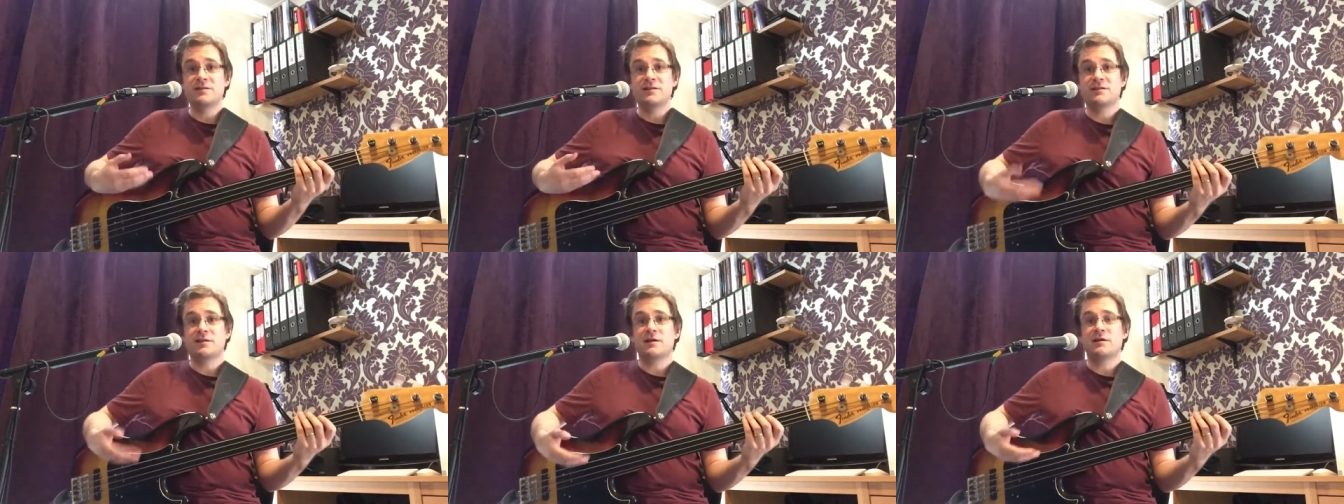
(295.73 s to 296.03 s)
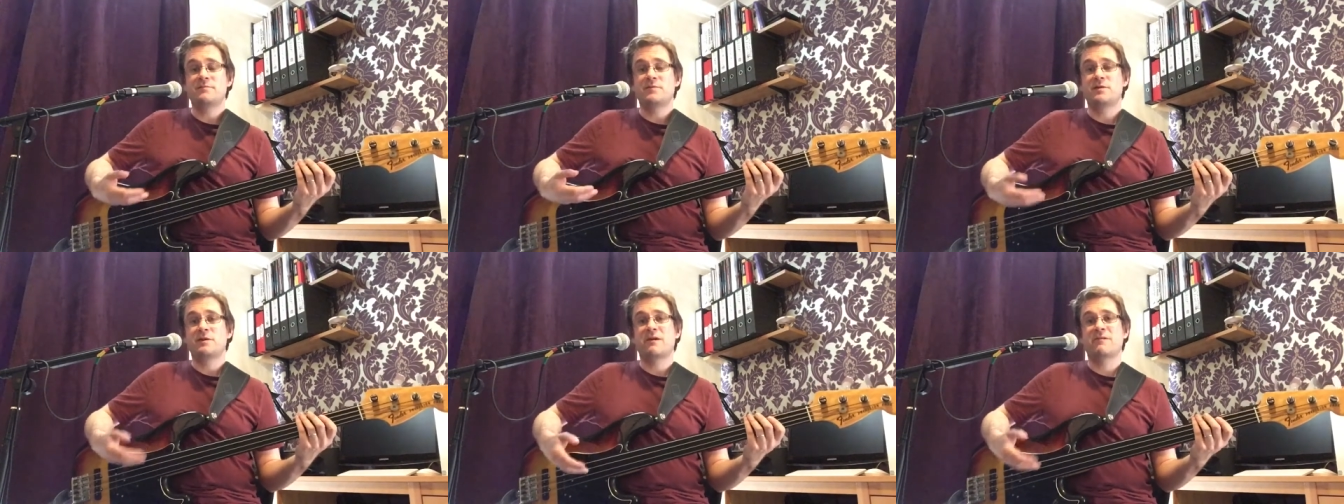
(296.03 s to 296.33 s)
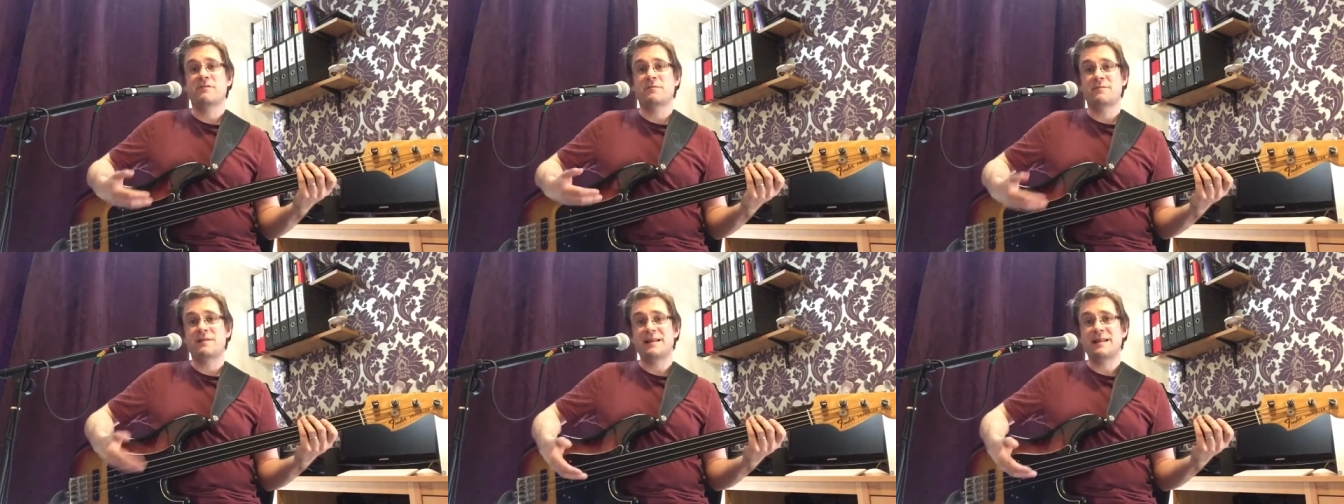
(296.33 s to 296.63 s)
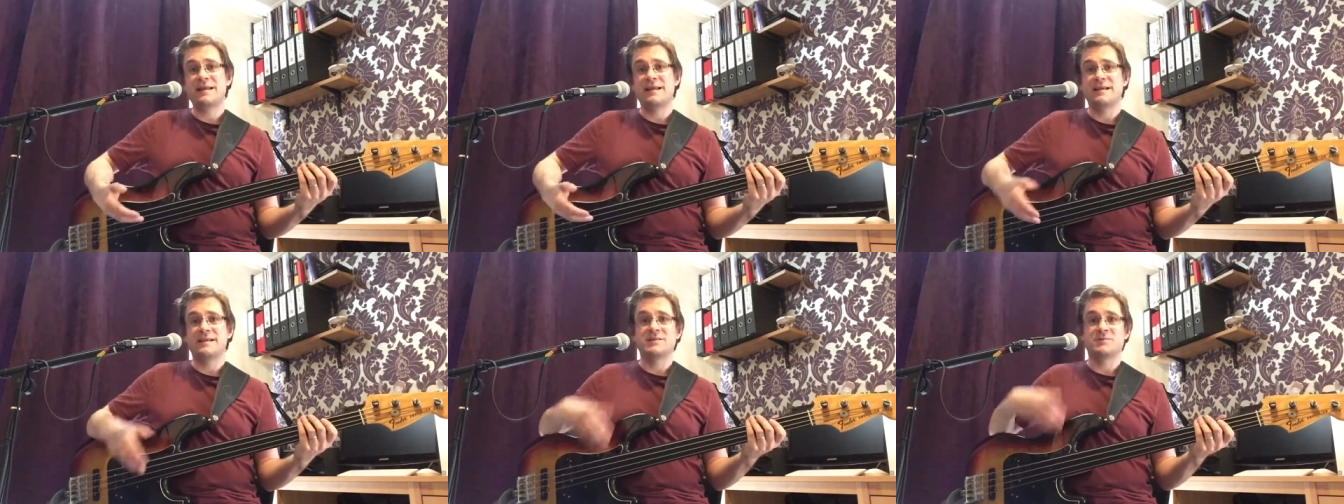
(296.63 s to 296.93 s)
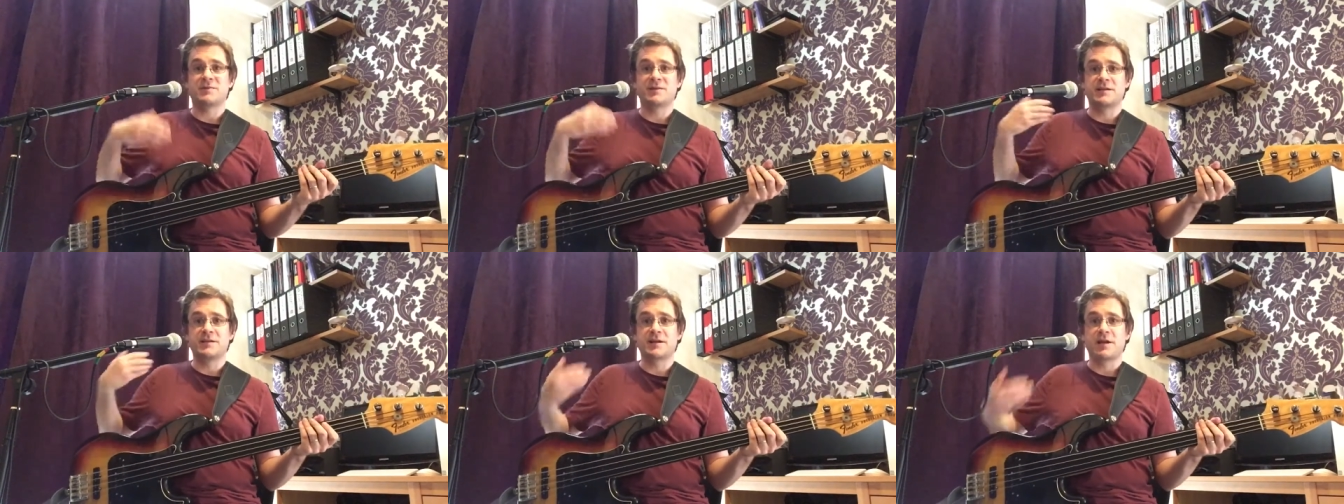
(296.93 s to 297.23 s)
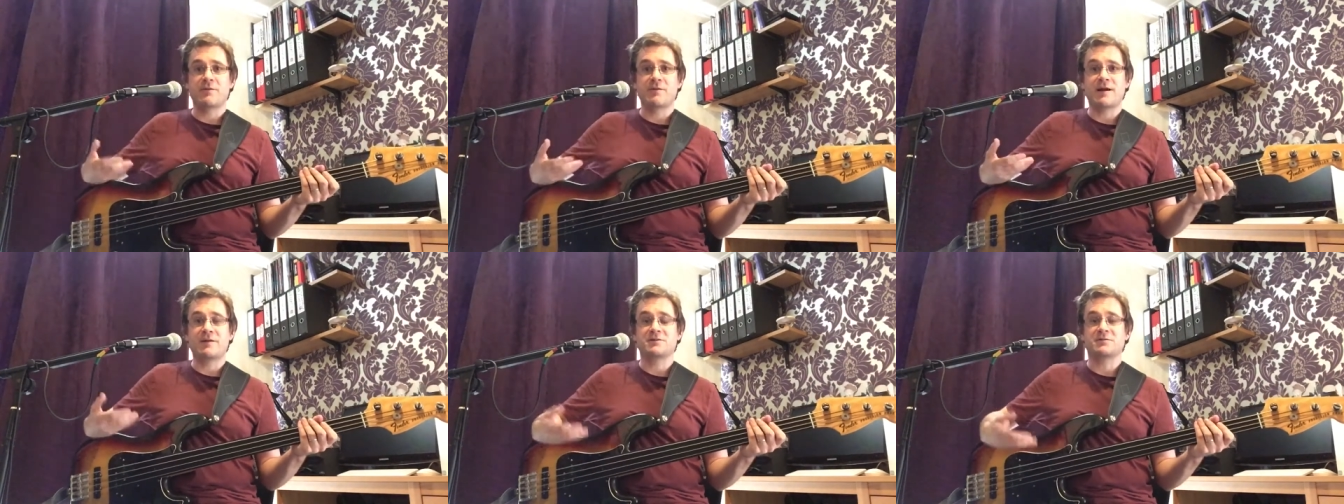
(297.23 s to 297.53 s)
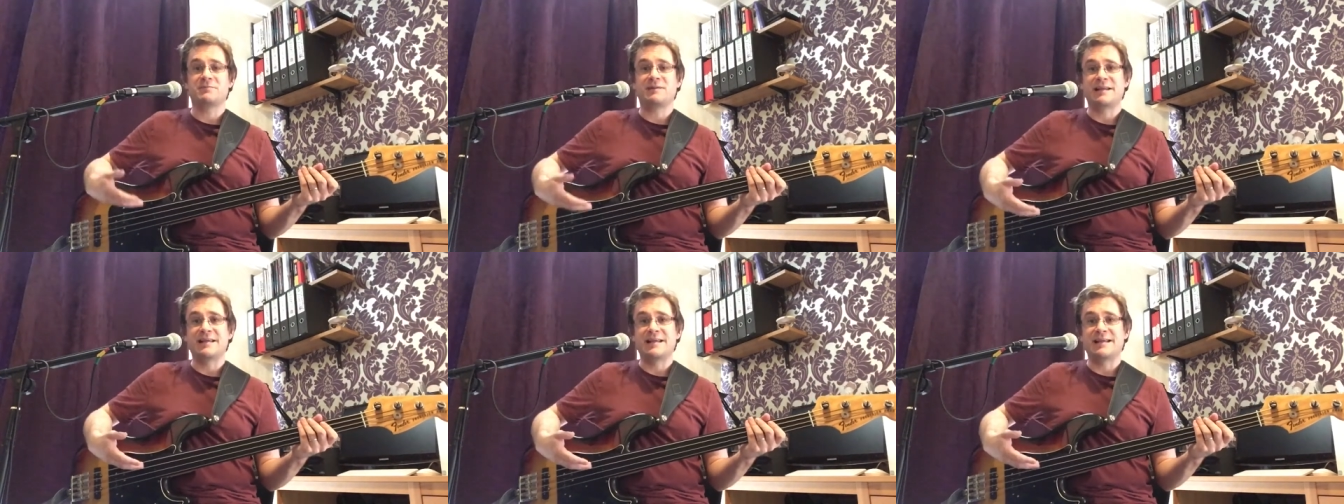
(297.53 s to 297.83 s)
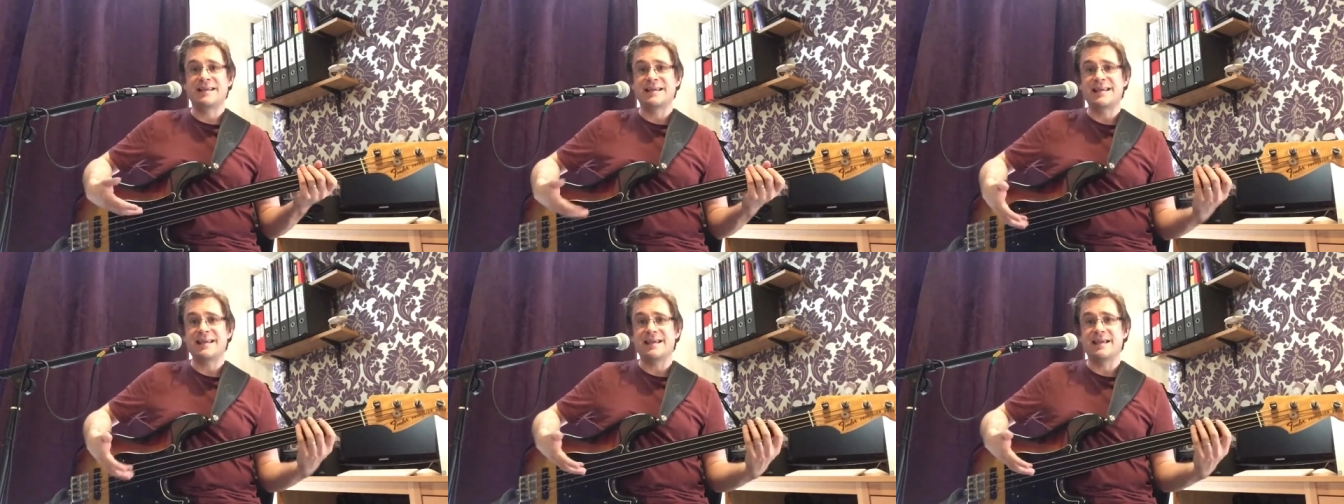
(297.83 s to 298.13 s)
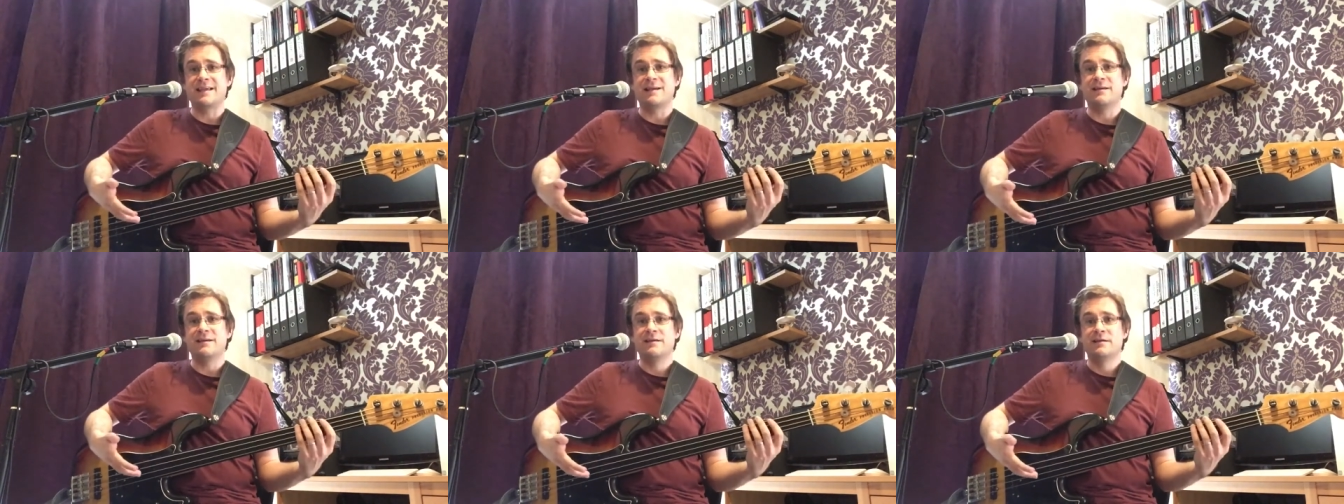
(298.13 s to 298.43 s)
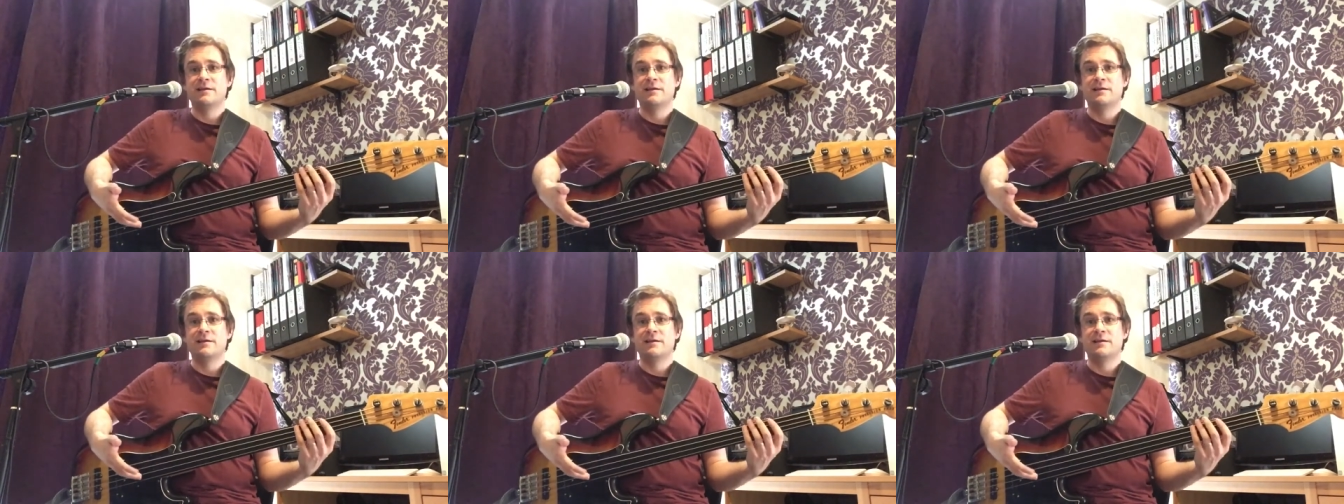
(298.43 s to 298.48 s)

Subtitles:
time you ever play is when you go out to play a gig,